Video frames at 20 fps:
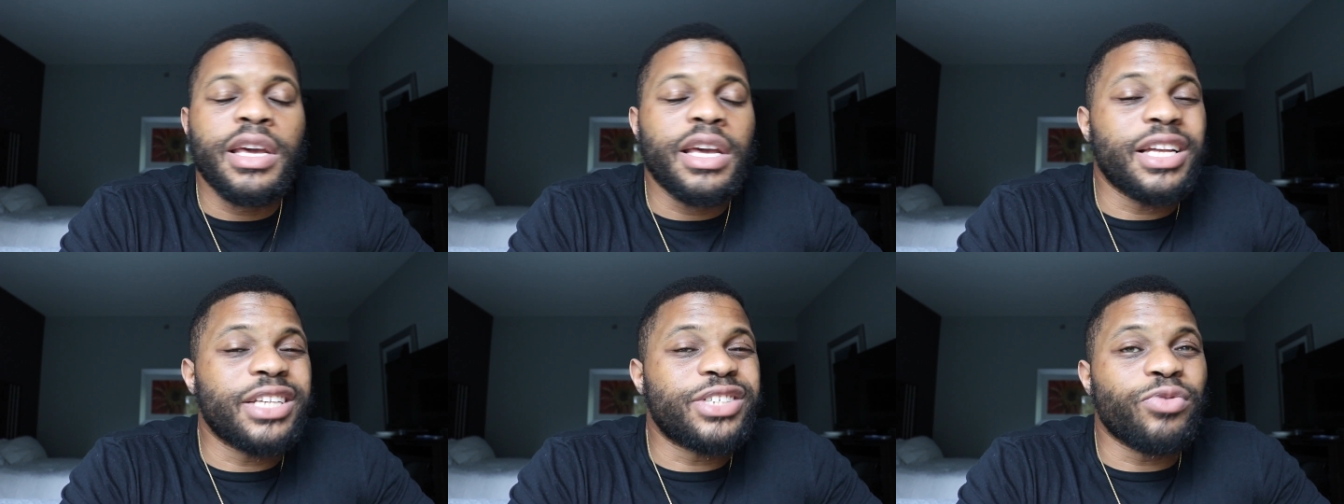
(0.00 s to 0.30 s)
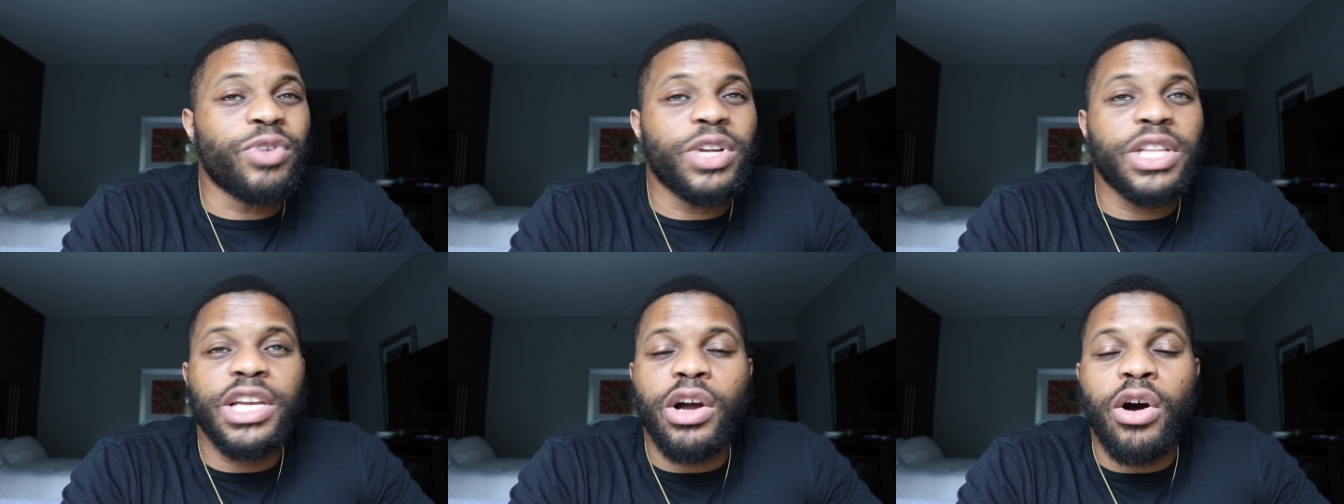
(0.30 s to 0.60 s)

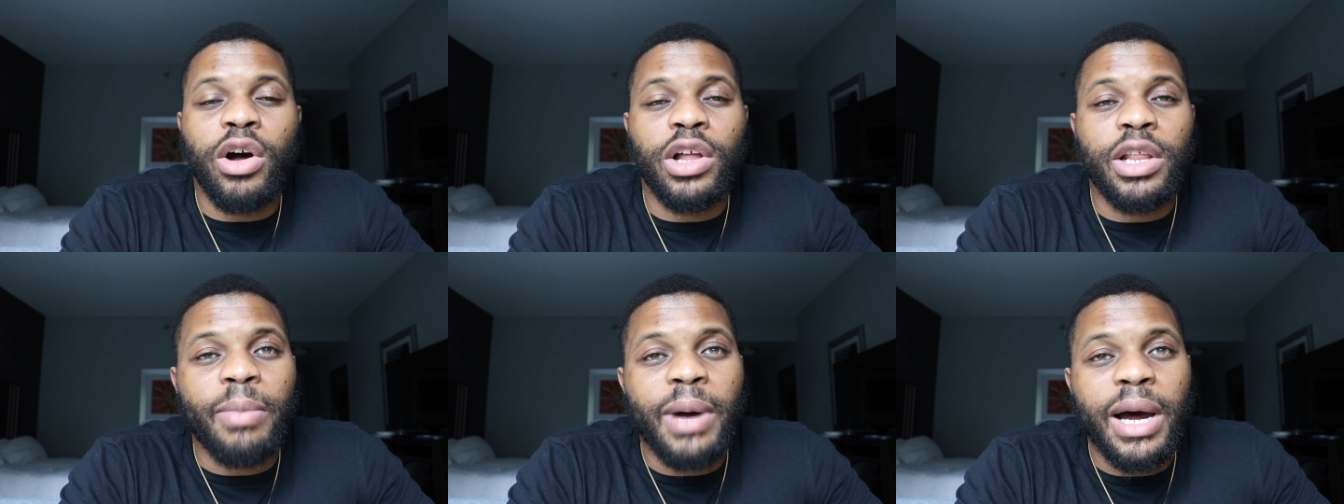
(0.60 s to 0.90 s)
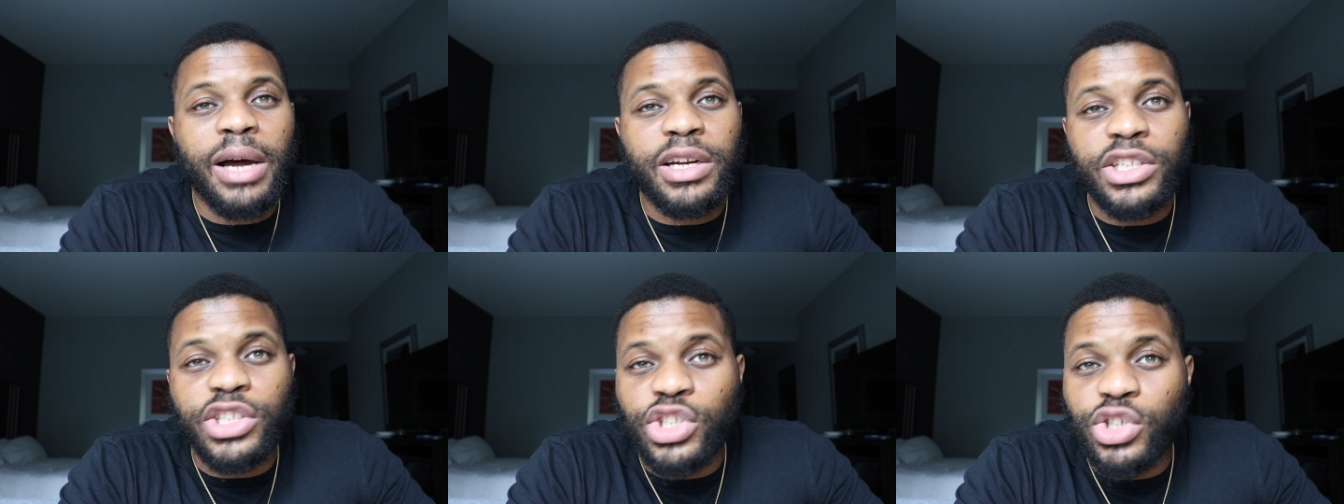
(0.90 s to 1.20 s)
It's really all
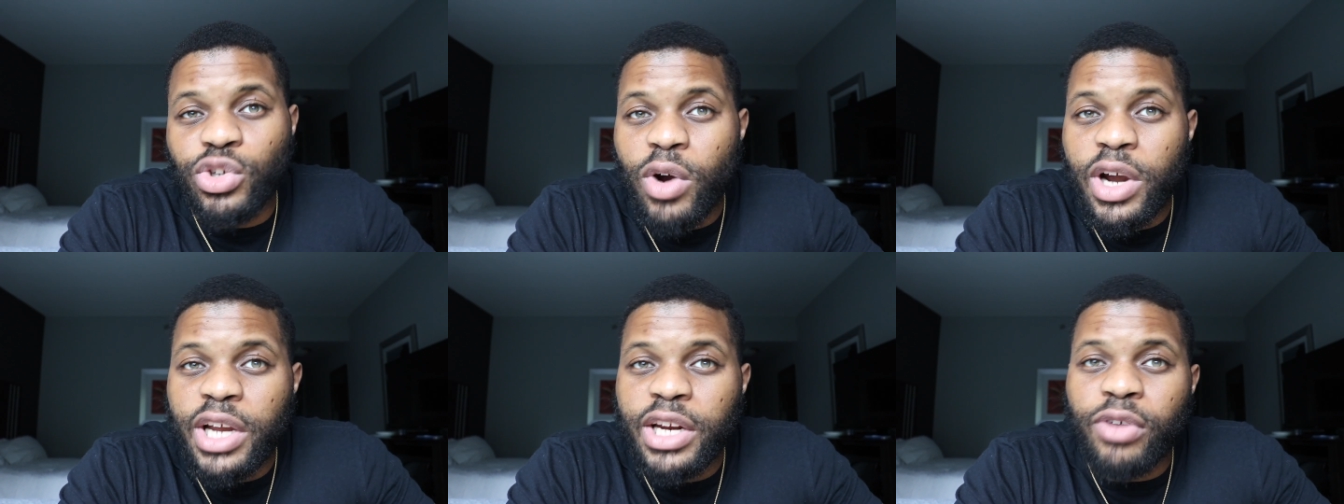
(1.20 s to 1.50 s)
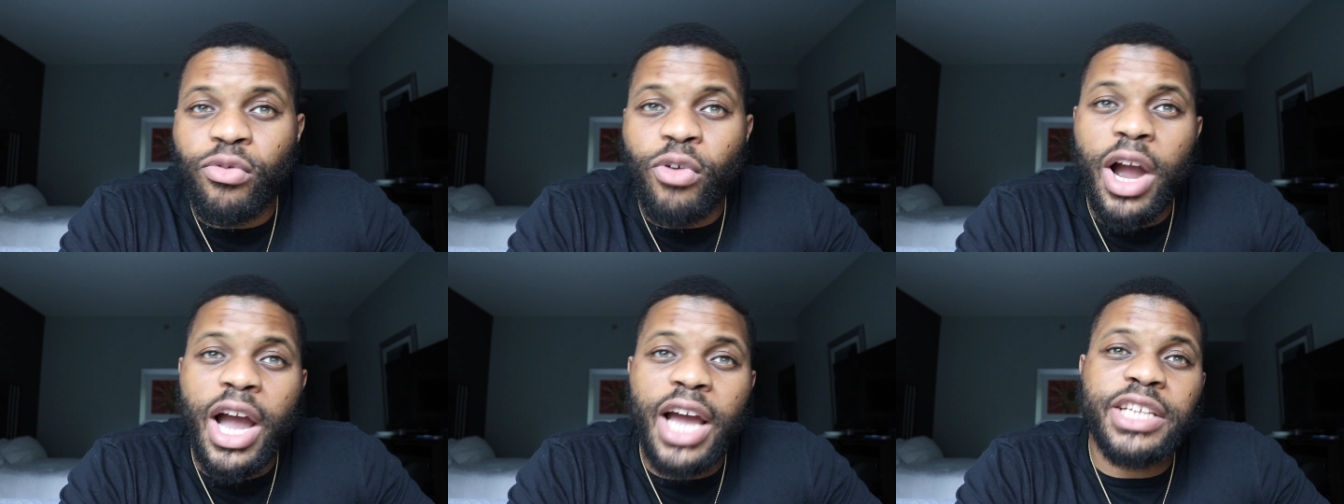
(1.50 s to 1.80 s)
about enjoying
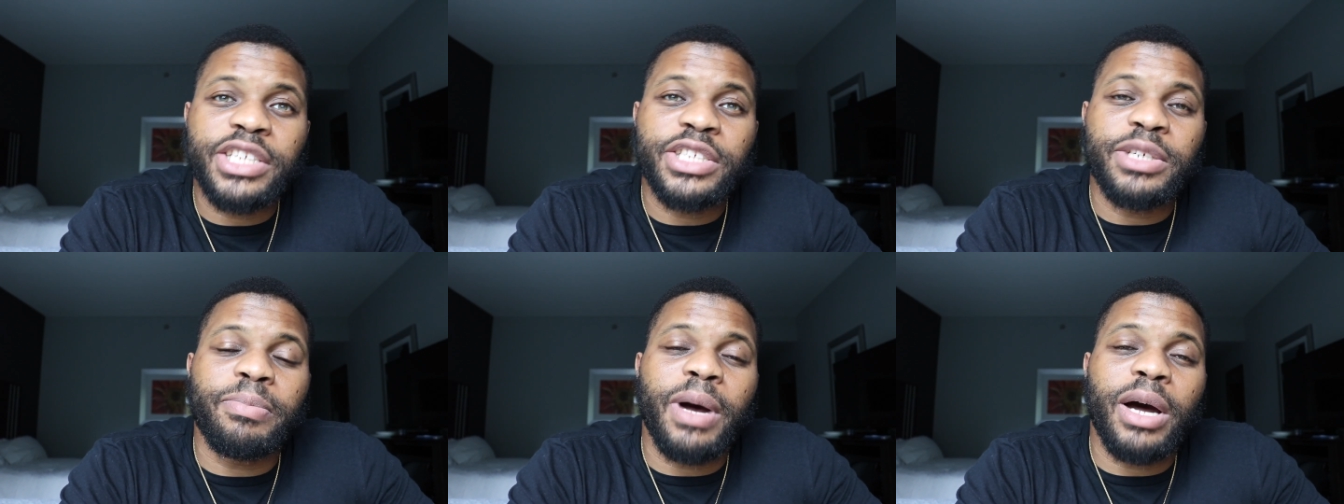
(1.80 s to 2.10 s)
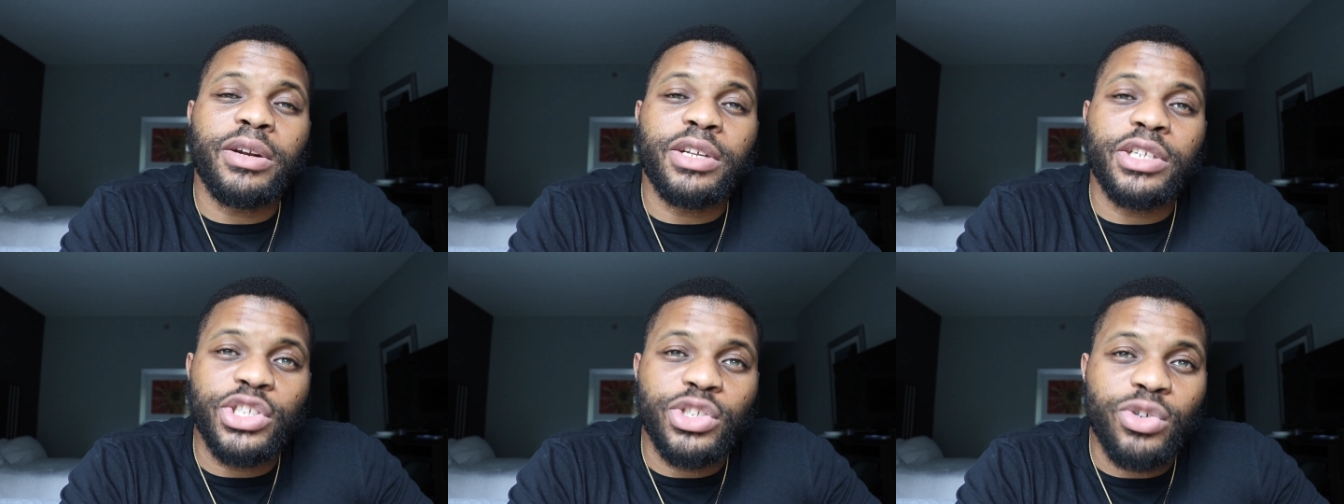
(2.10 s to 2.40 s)
the ride. It's
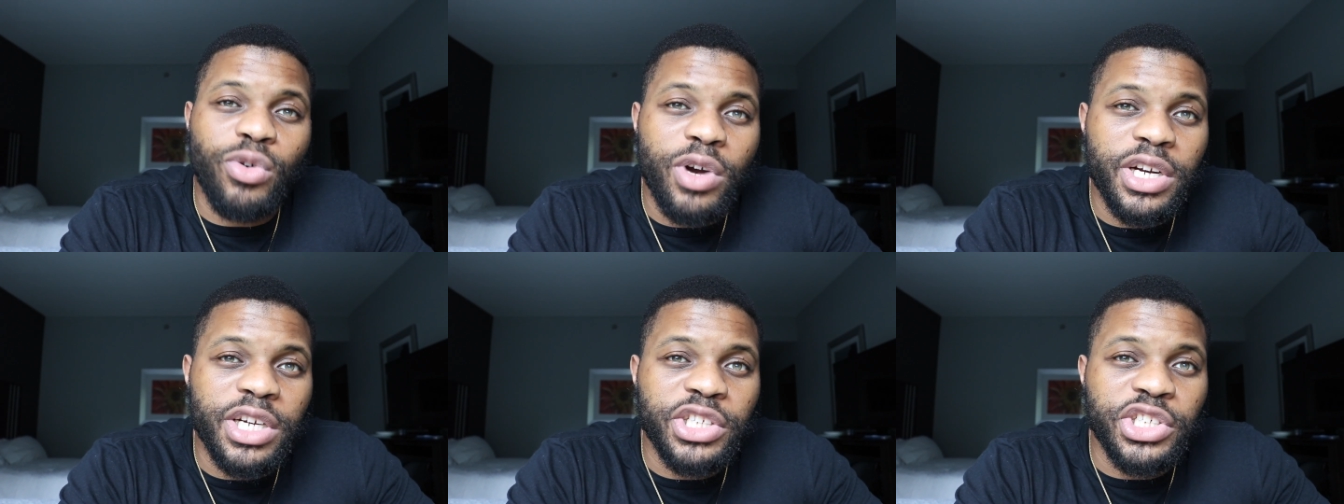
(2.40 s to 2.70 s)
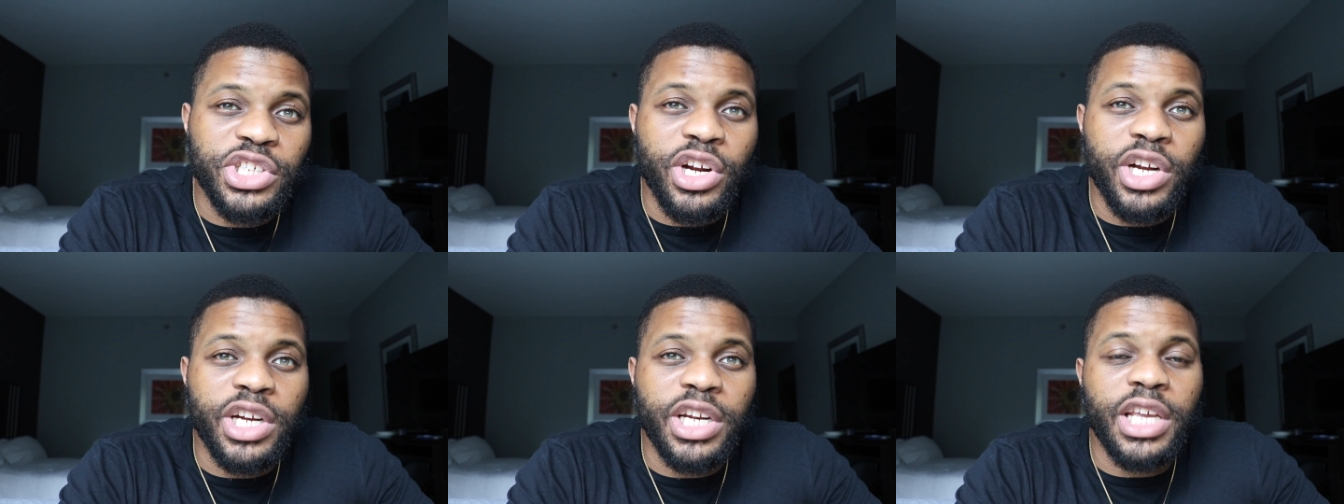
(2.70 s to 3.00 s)
about enjoying the
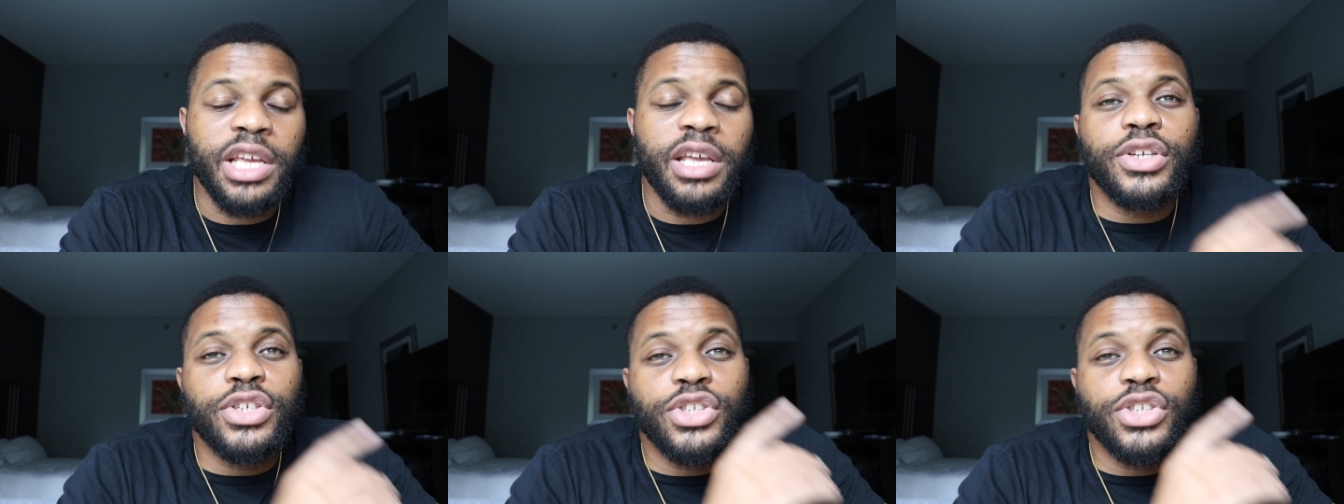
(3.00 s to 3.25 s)
journey.